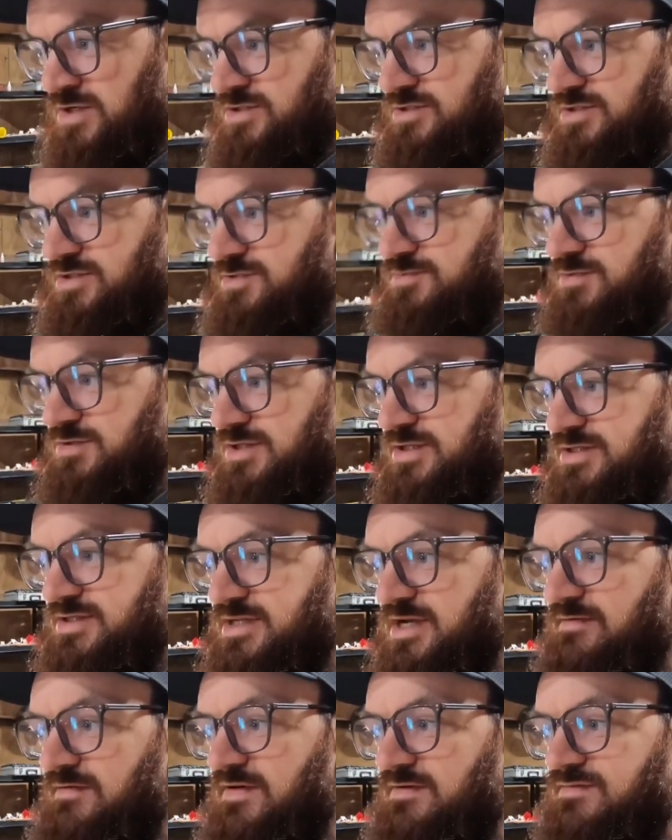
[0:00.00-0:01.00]
just with the
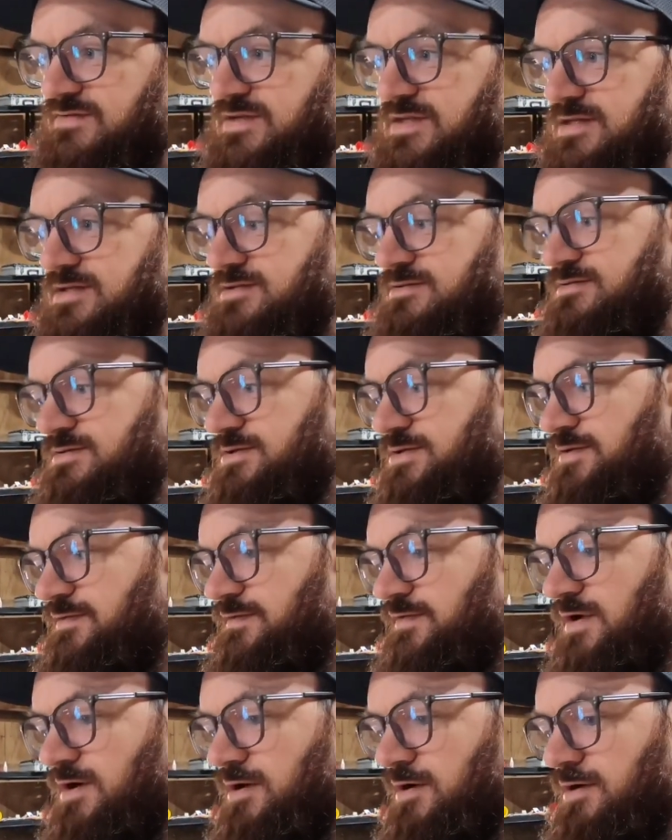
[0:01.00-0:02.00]
stuff I've seen so
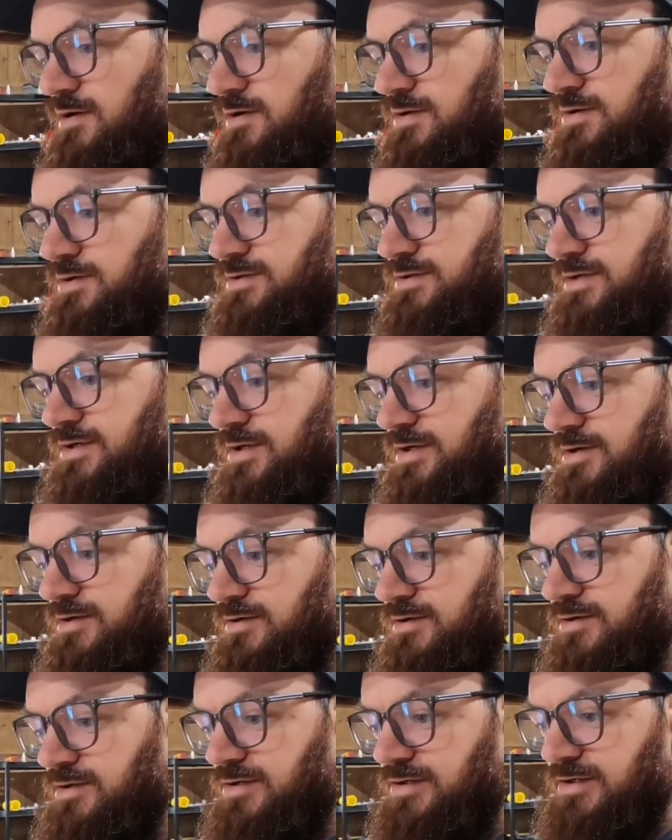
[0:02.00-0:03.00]
far.
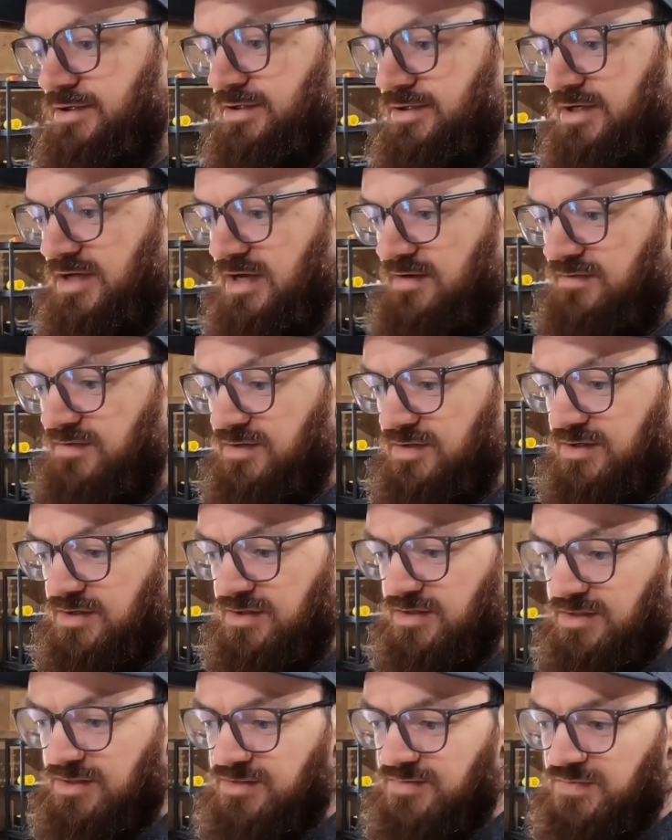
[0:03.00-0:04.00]
So
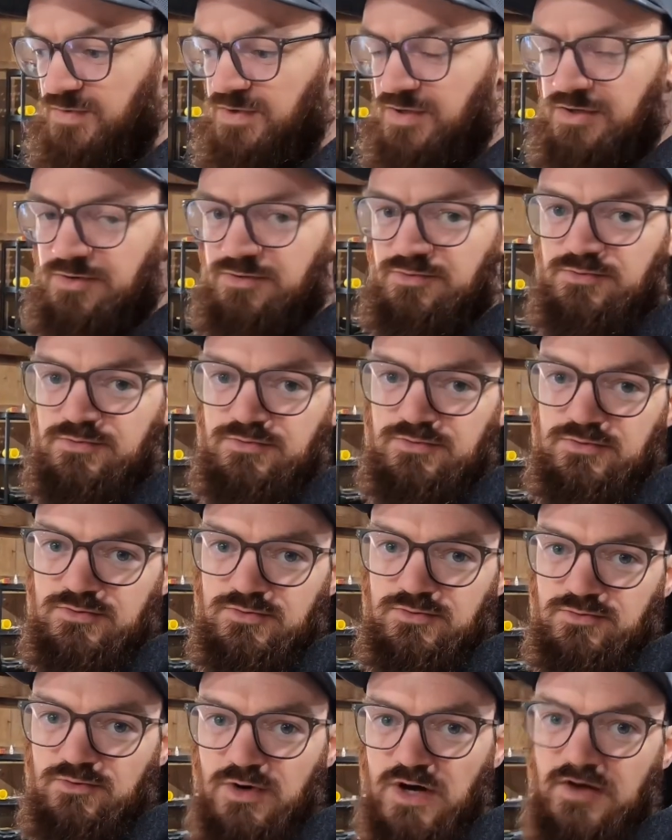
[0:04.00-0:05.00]
everything is pretty
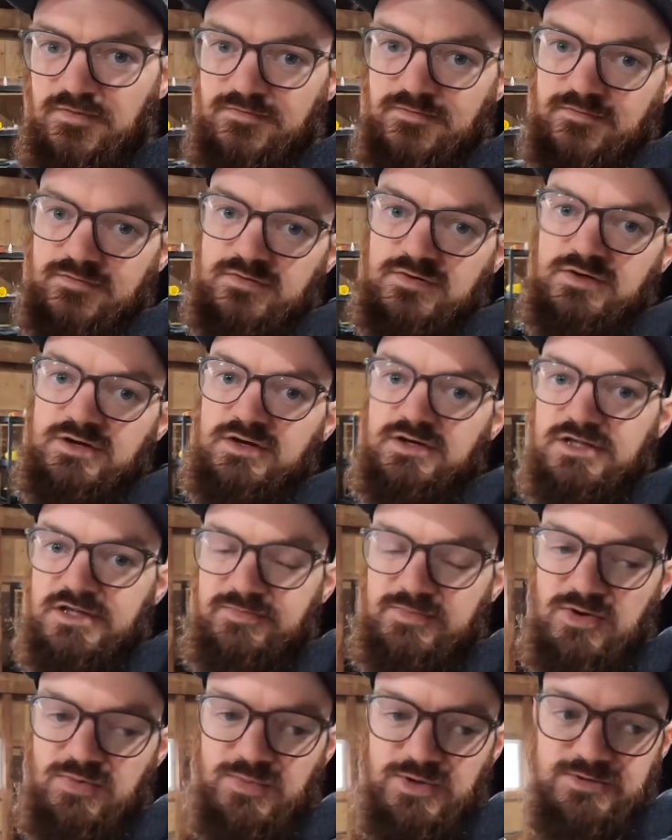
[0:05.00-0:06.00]
rough at the
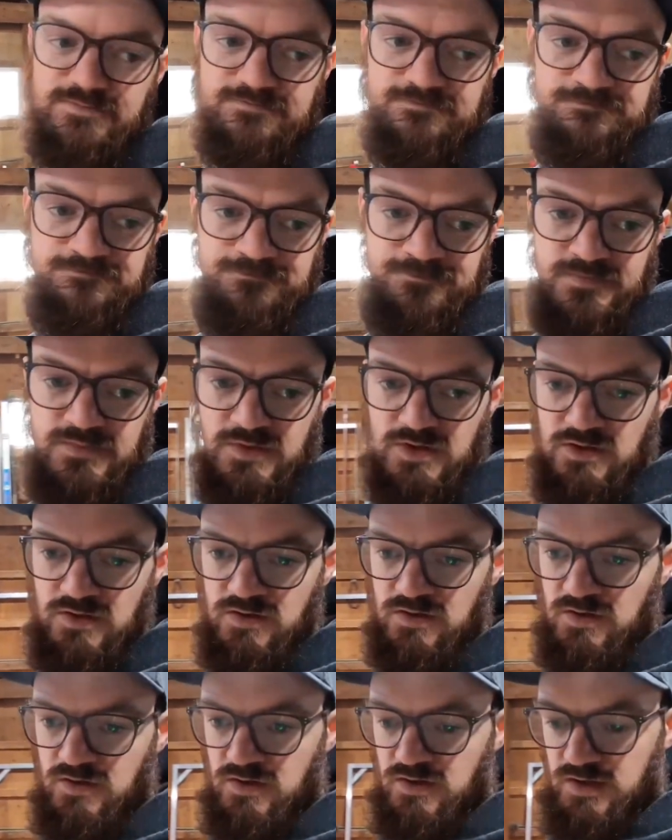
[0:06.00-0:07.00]
moment,
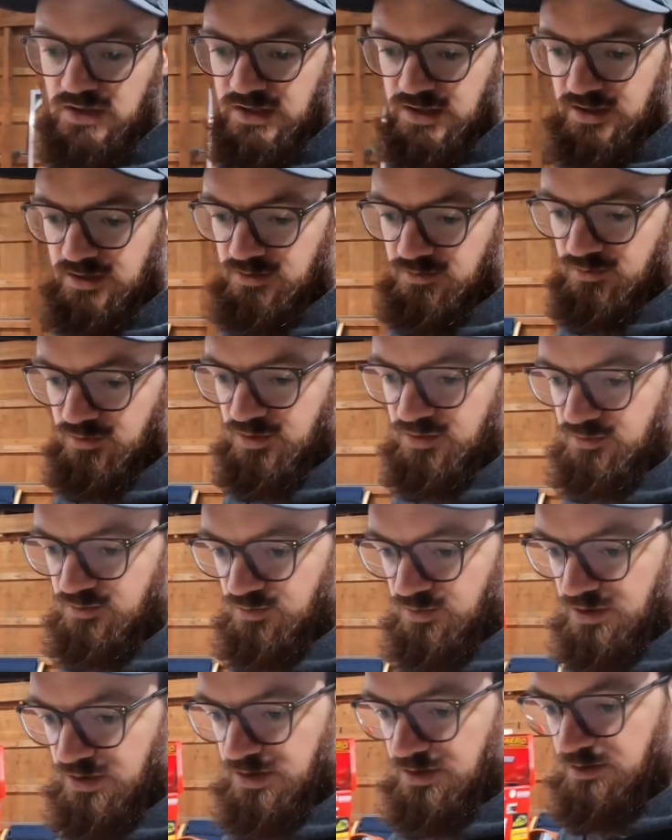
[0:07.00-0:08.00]
and we
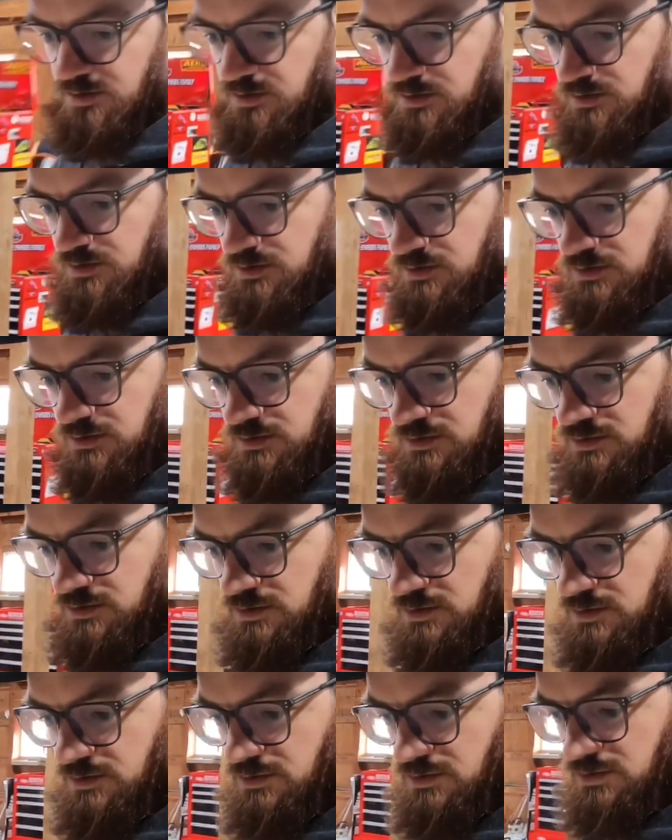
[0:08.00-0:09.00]
will
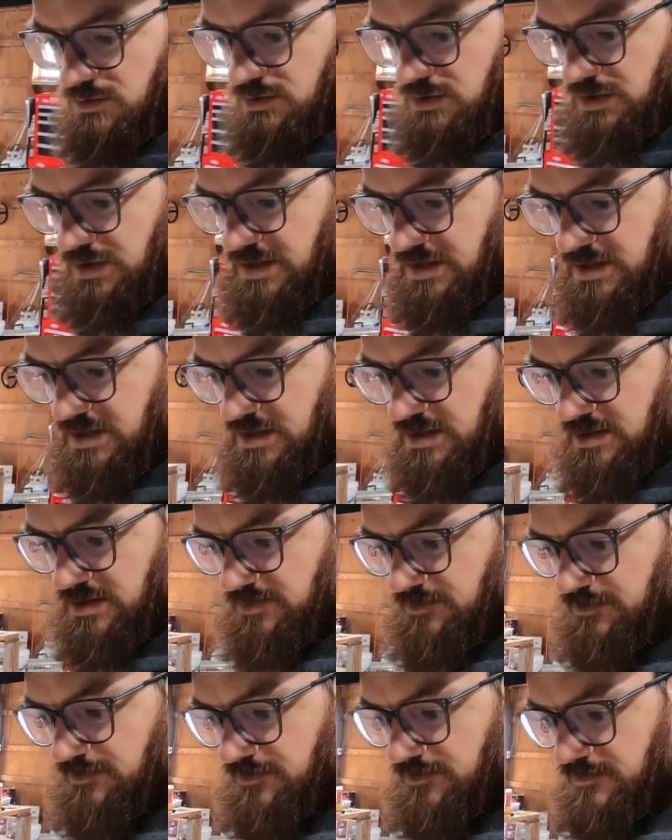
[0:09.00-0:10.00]
get this
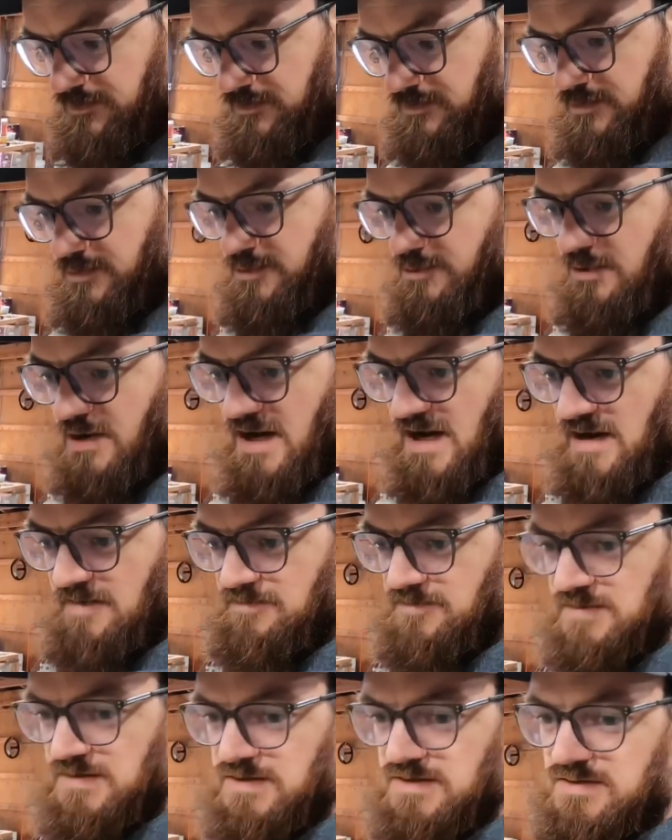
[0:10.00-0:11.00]

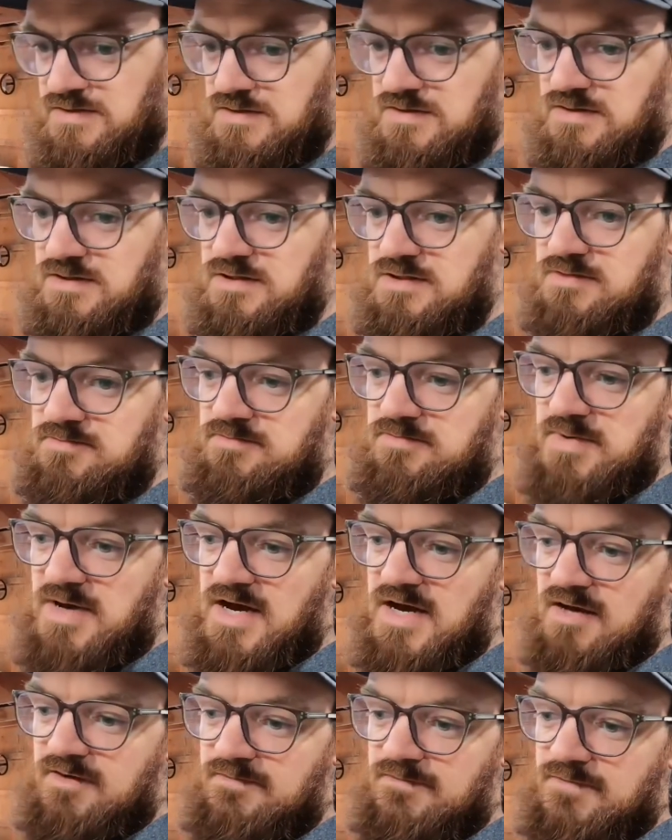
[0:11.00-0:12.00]
wrapped, get it
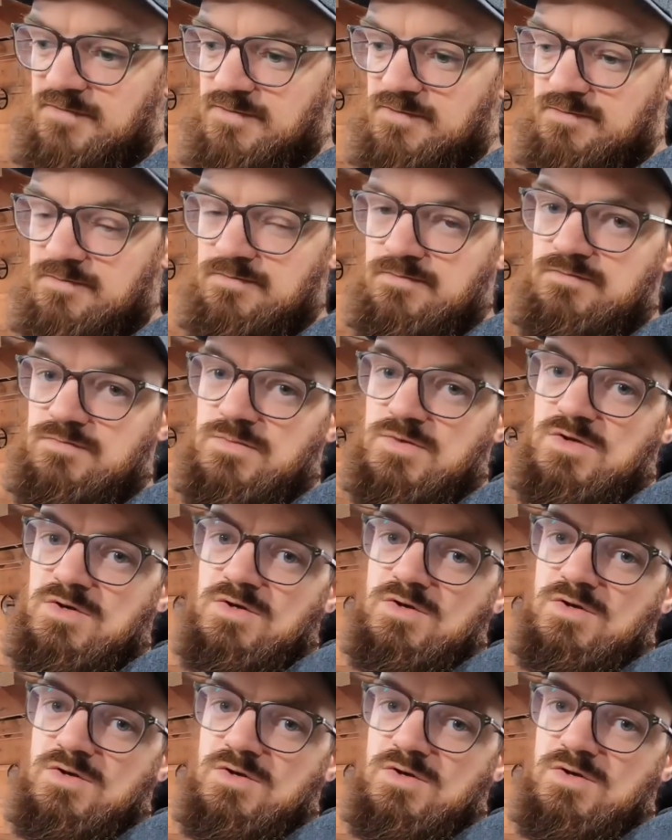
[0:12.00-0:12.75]
back from